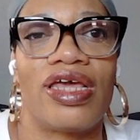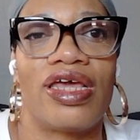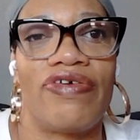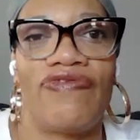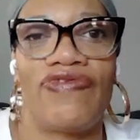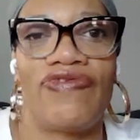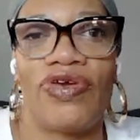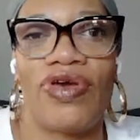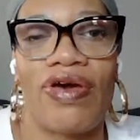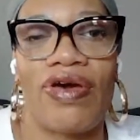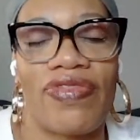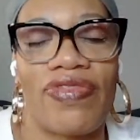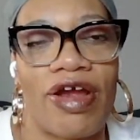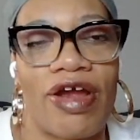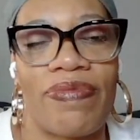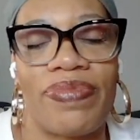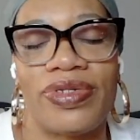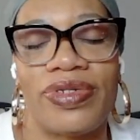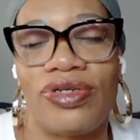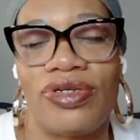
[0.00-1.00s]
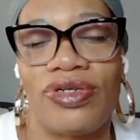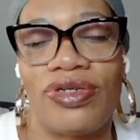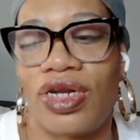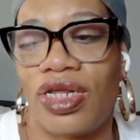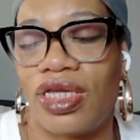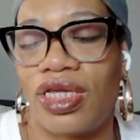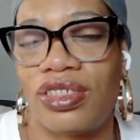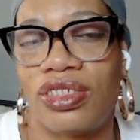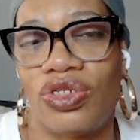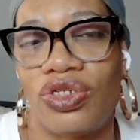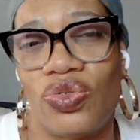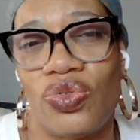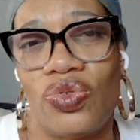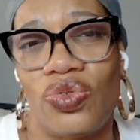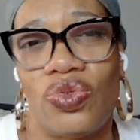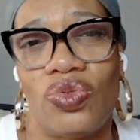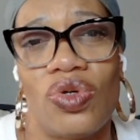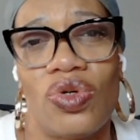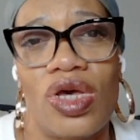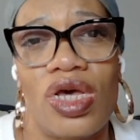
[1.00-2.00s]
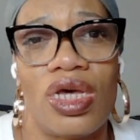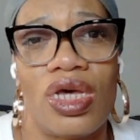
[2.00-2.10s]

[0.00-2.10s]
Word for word: if you have the opportunity to